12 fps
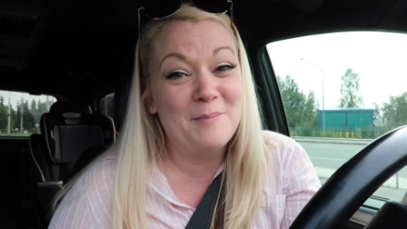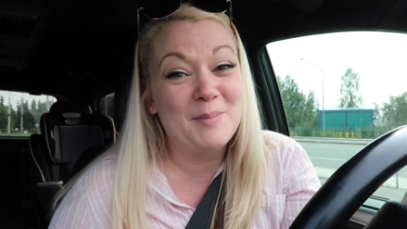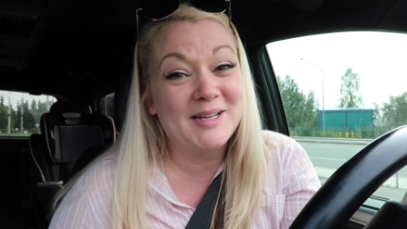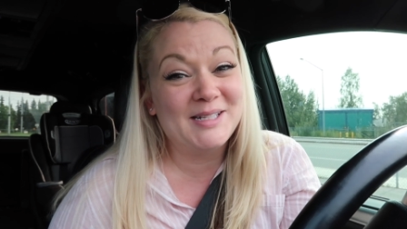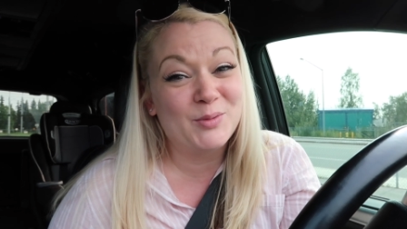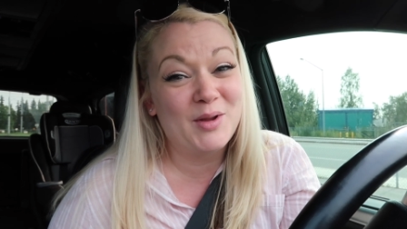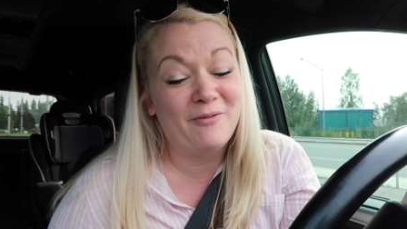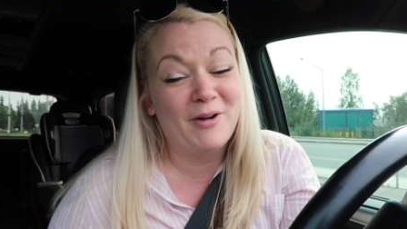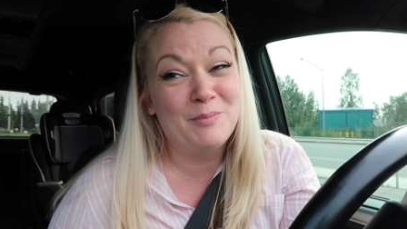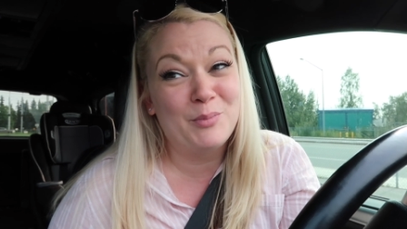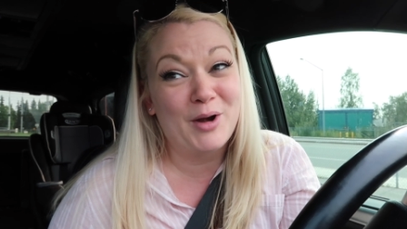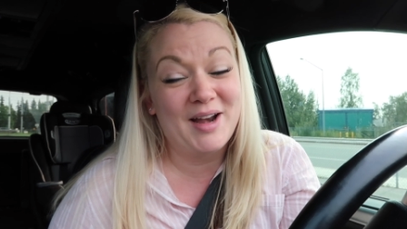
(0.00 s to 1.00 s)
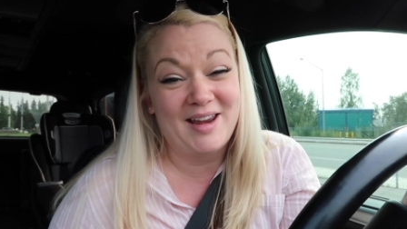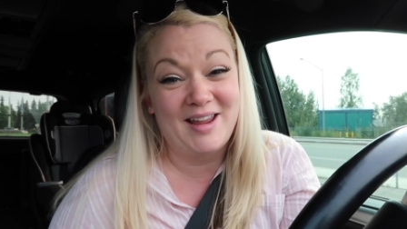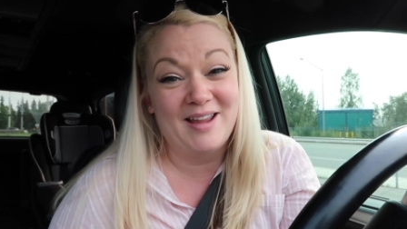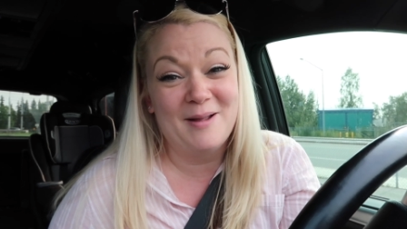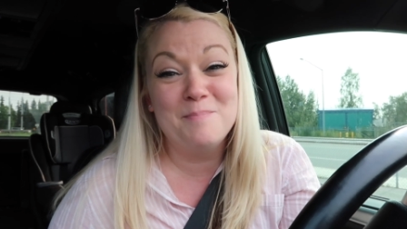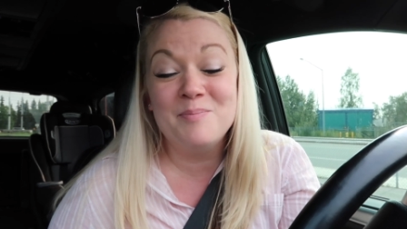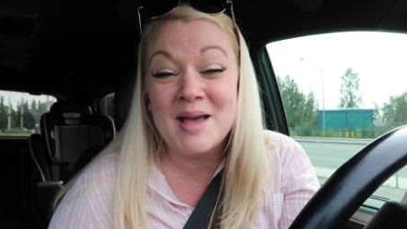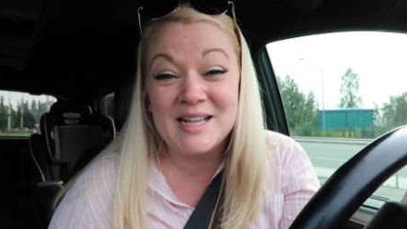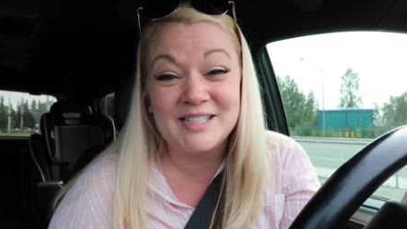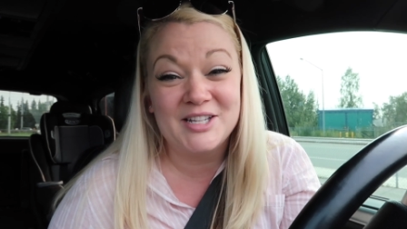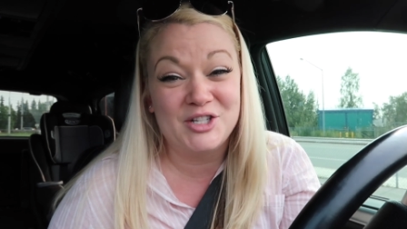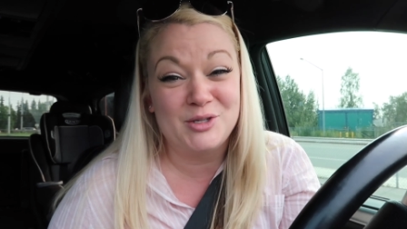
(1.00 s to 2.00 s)
My sweet friend Brittany
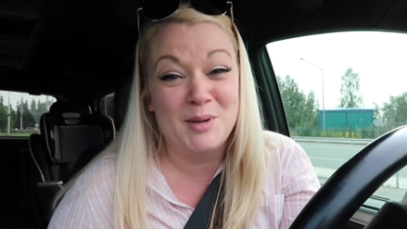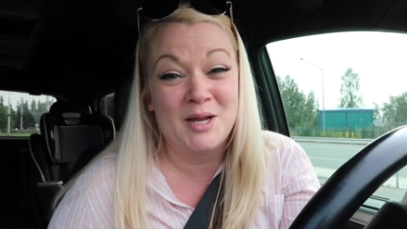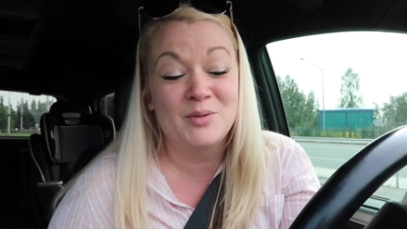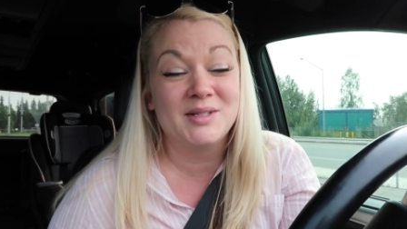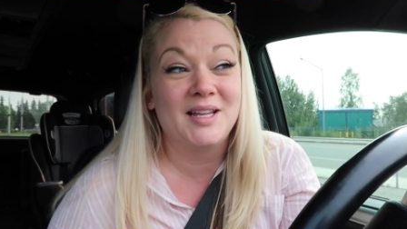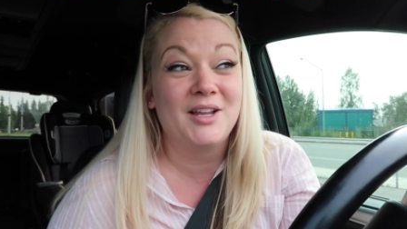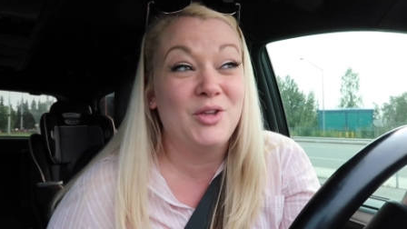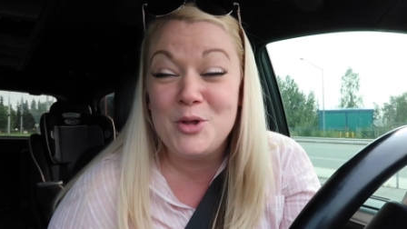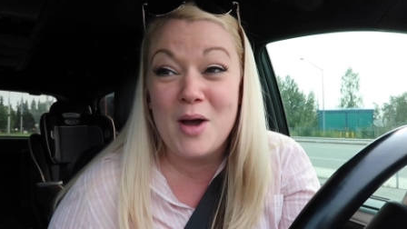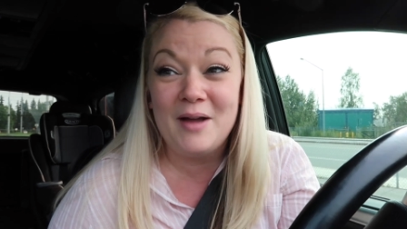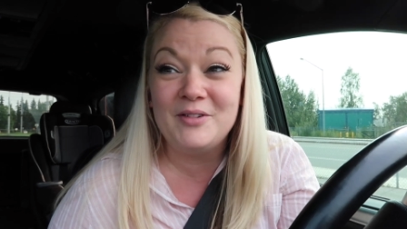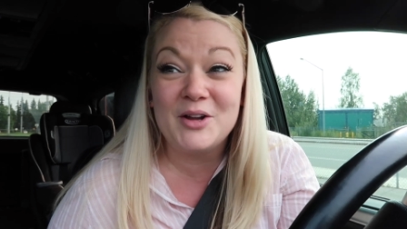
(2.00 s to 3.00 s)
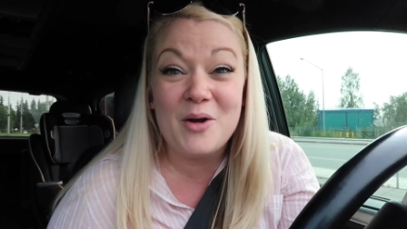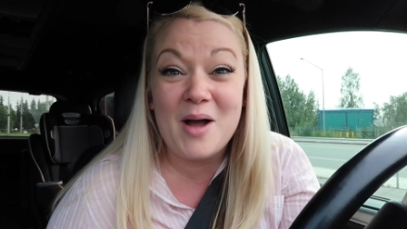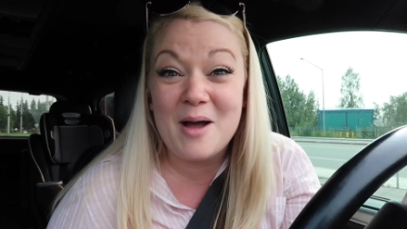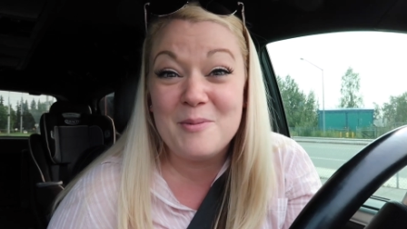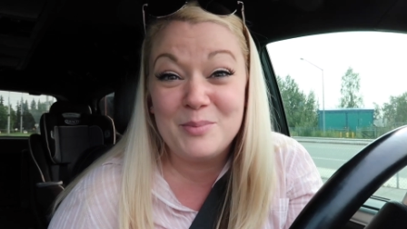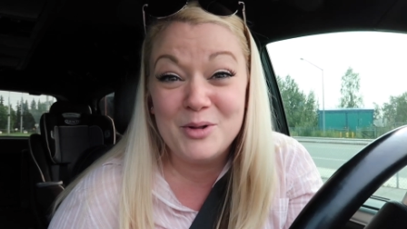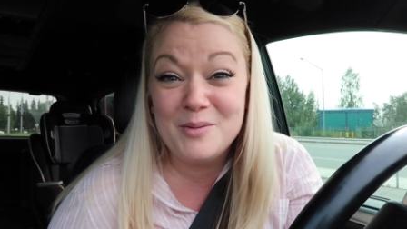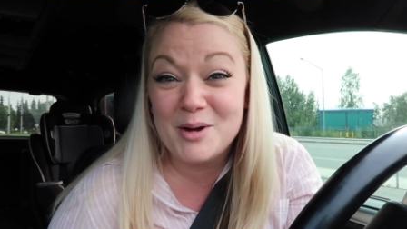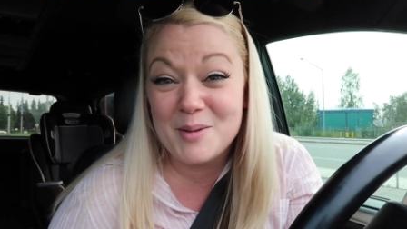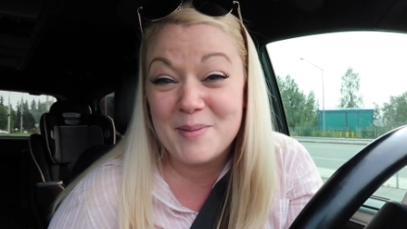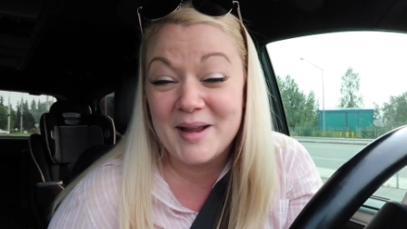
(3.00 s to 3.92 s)
messaged me and was like, you have to go out blueberry